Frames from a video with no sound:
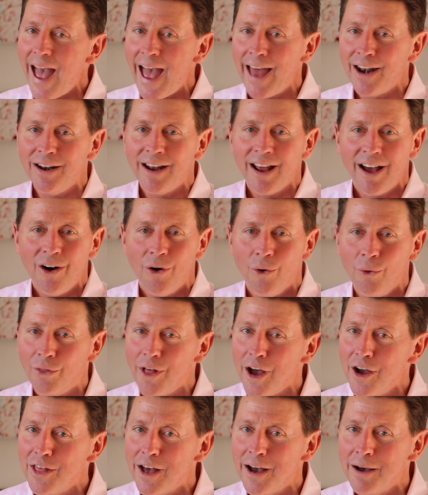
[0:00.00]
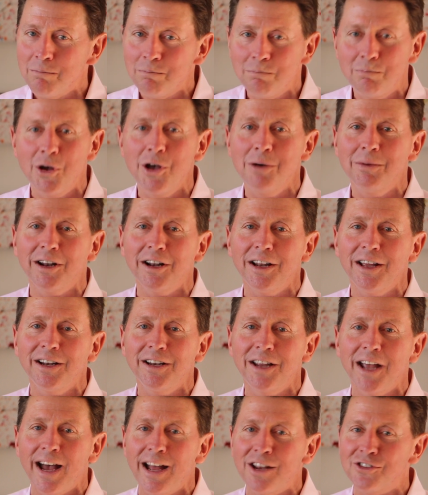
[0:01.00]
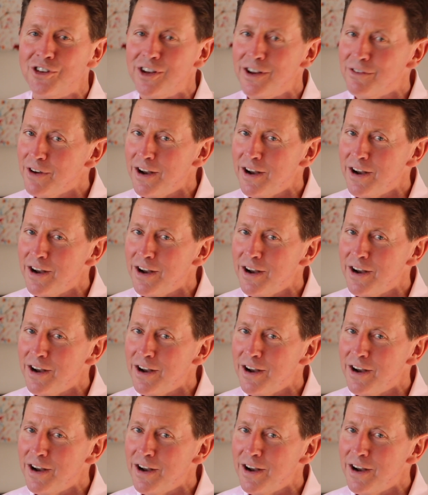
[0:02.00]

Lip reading: and although they're permanently engaged in